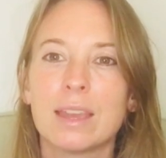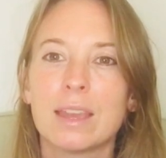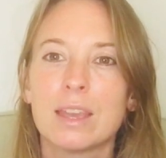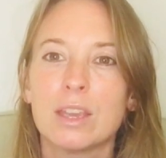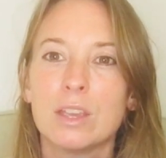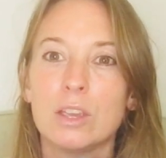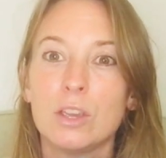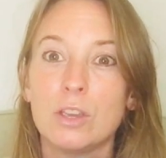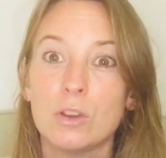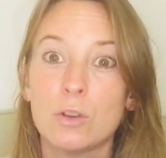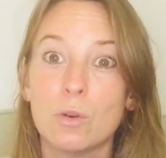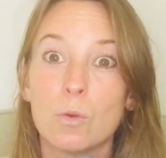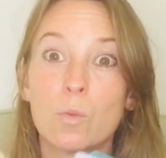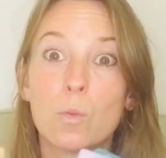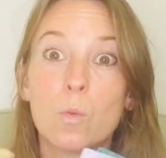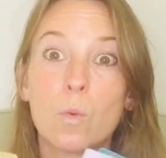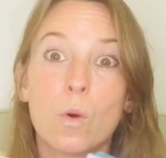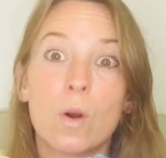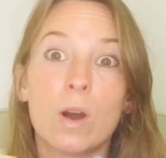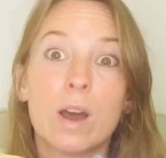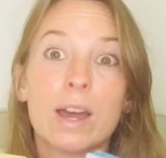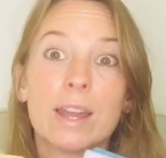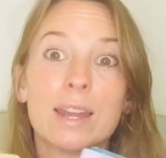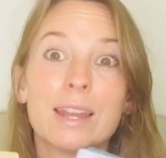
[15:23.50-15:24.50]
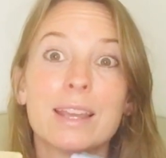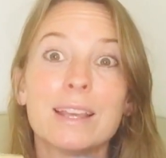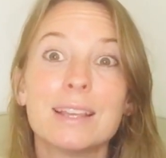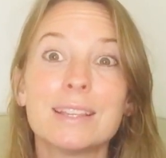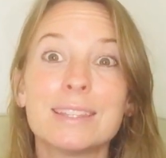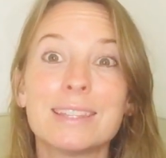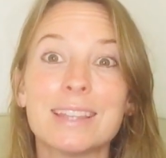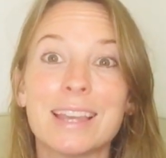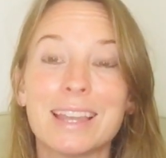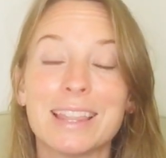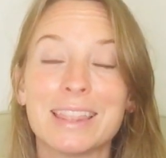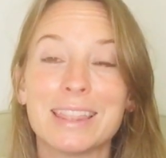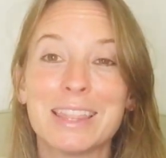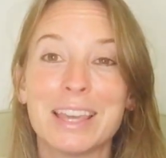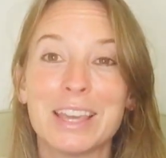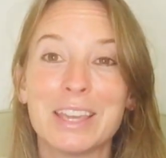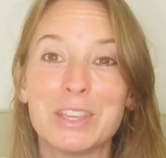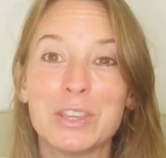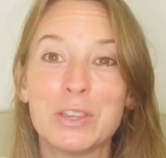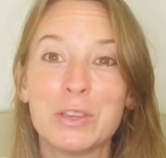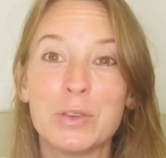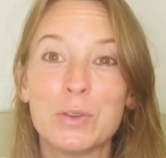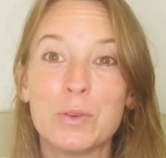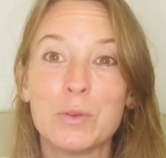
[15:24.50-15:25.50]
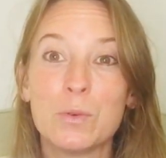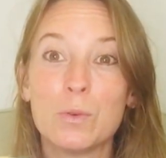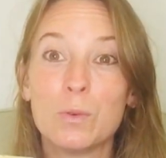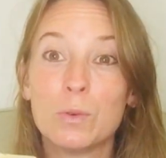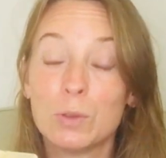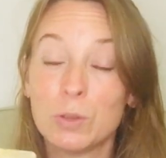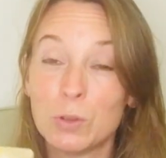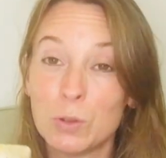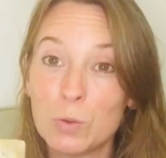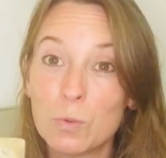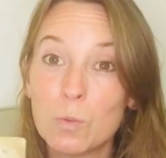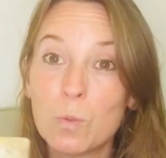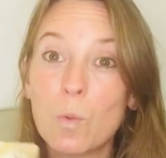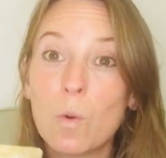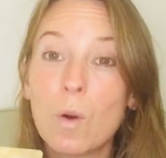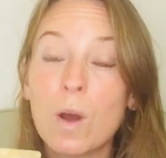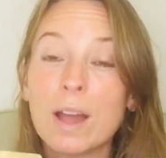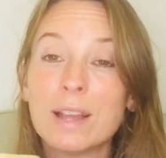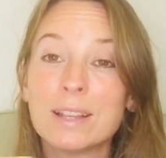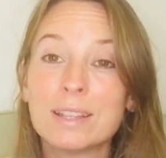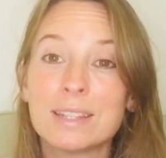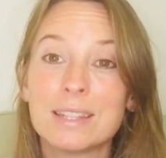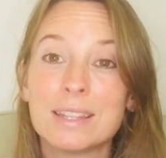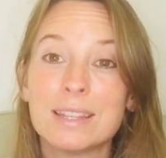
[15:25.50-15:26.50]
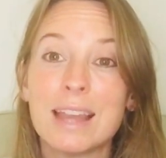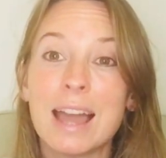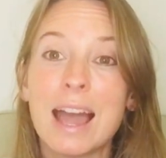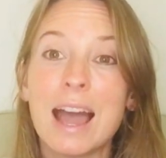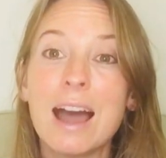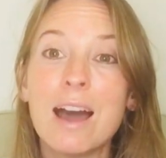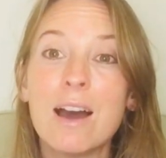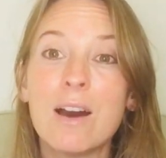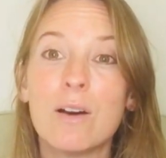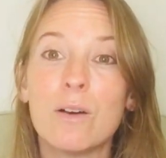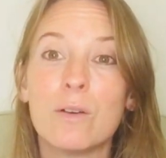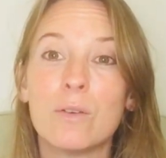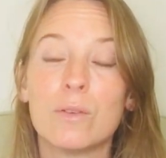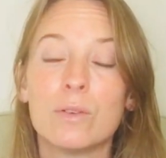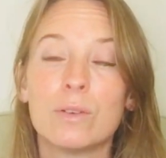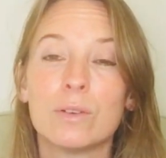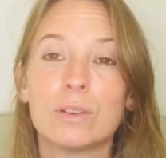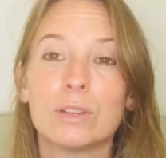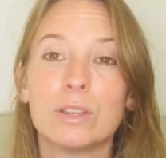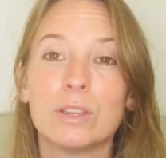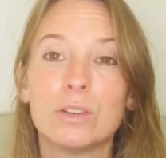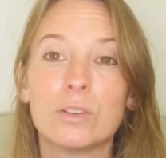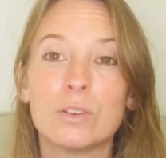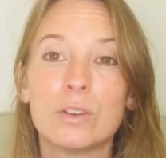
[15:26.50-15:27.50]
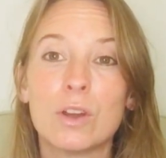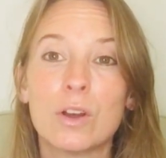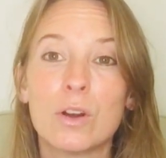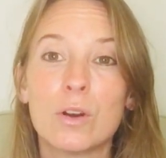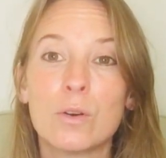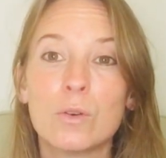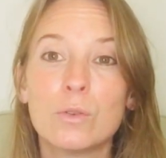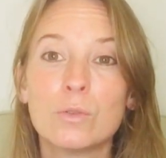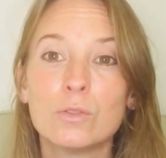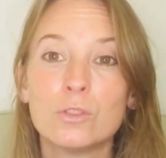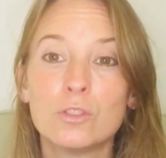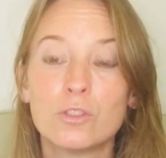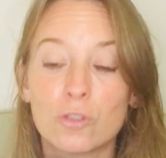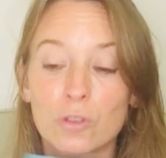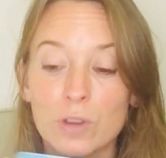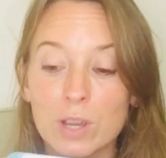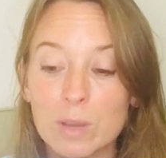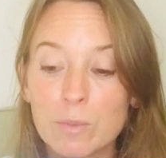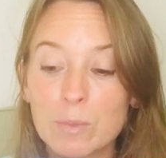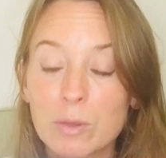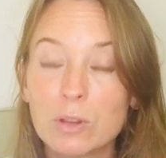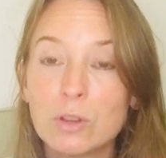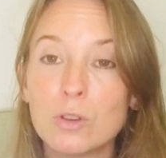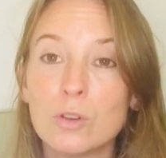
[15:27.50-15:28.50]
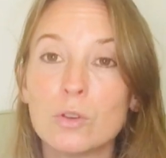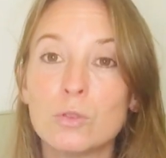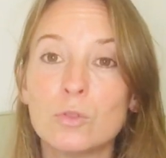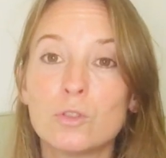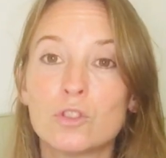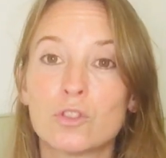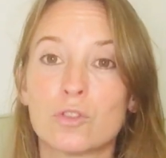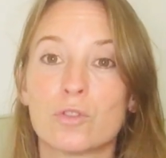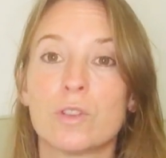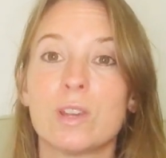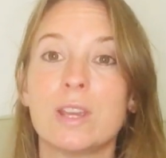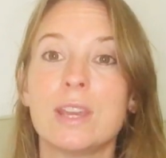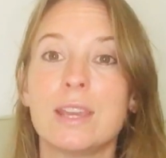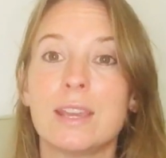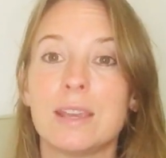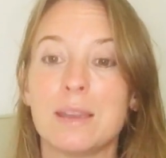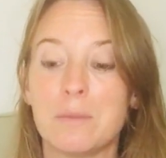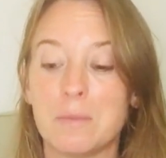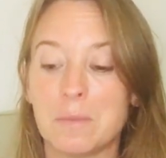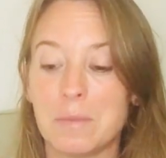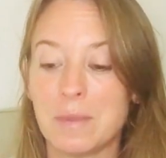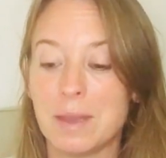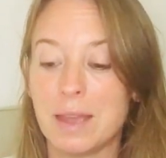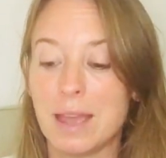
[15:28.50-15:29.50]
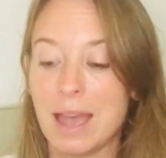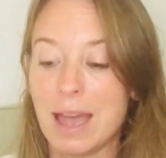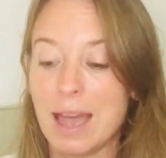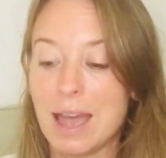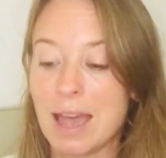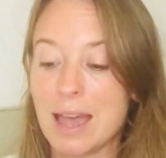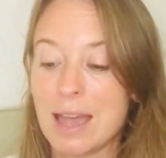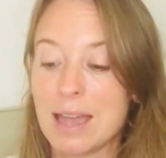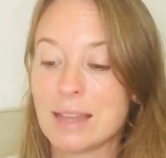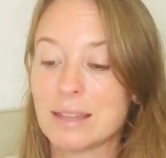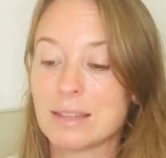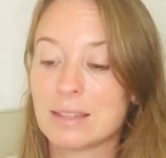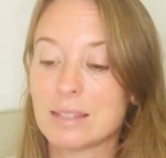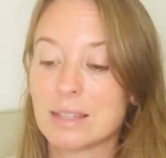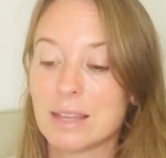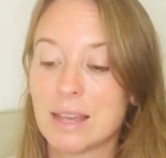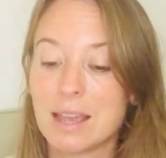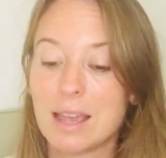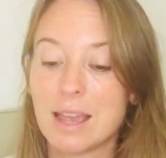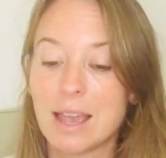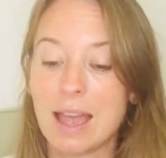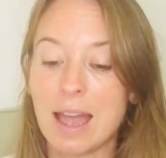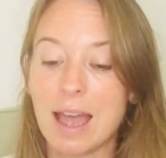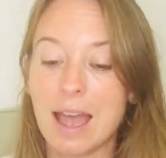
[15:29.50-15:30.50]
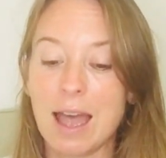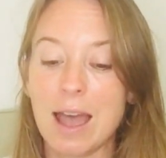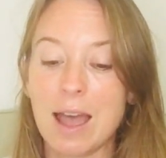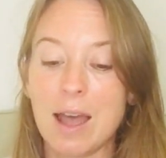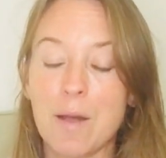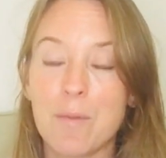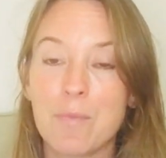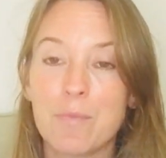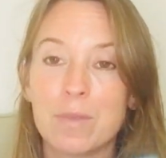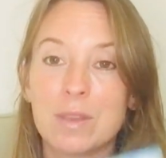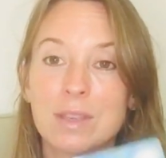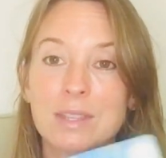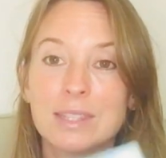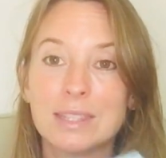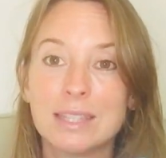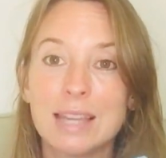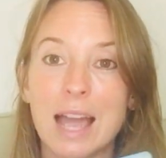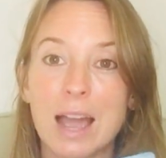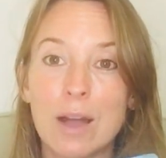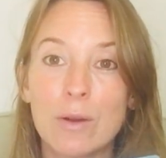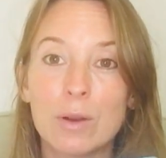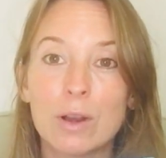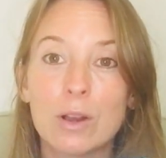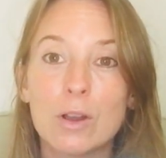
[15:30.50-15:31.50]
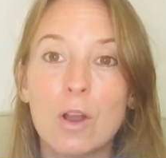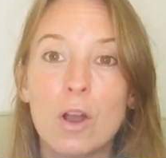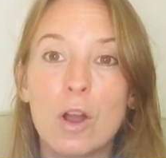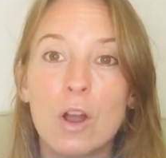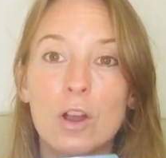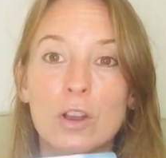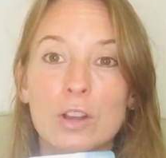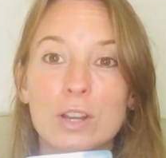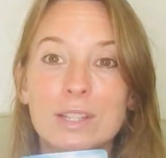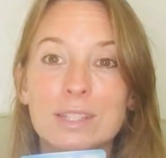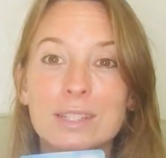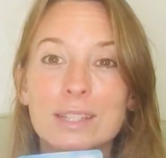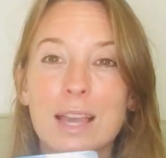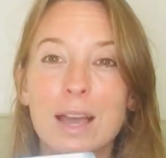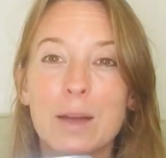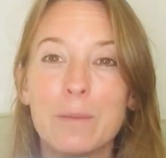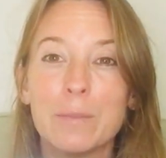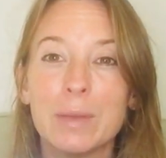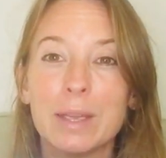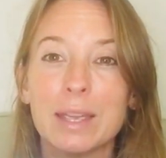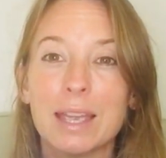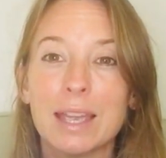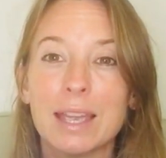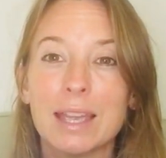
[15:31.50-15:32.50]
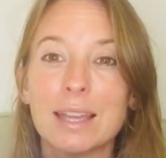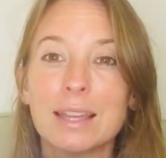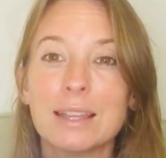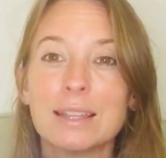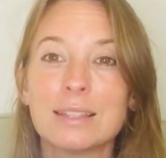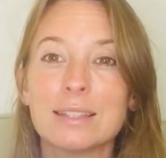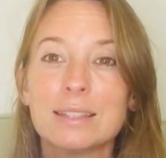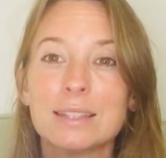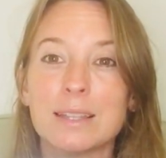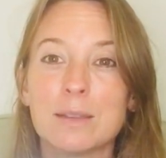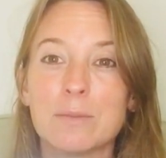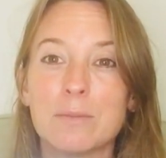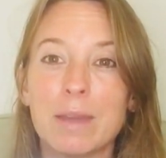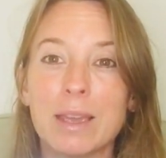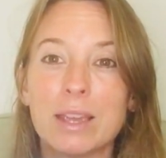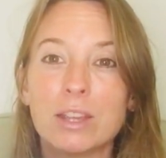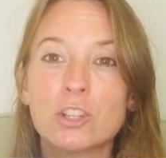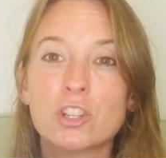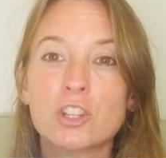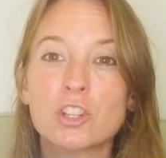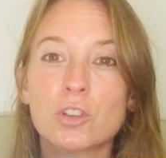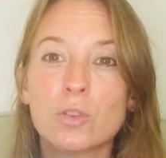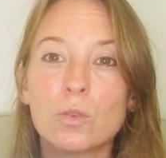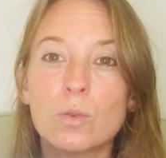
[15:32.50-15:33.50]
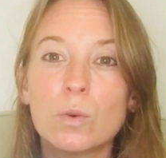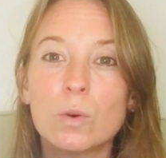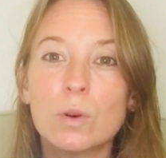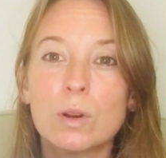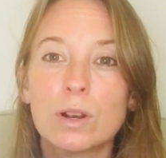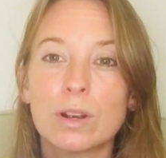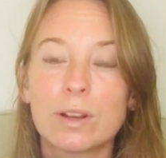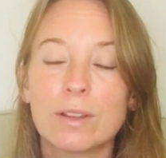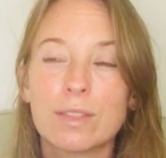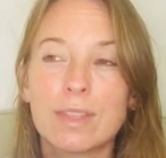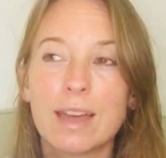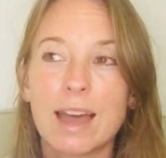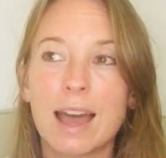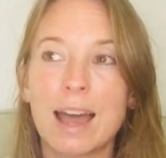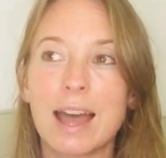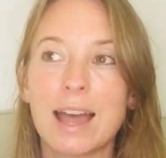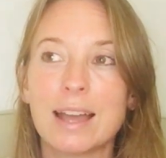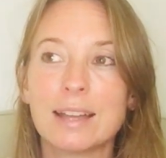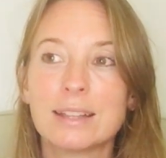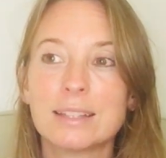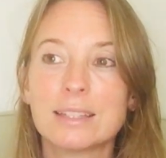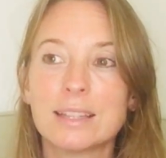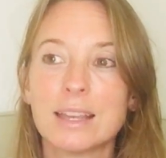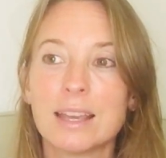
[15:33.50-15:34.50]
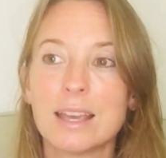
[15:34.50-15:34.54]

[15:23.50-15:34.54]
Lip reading: you know, what is it that you want now? You know, dream a new dream. And this Tower card is coming in to make sure that,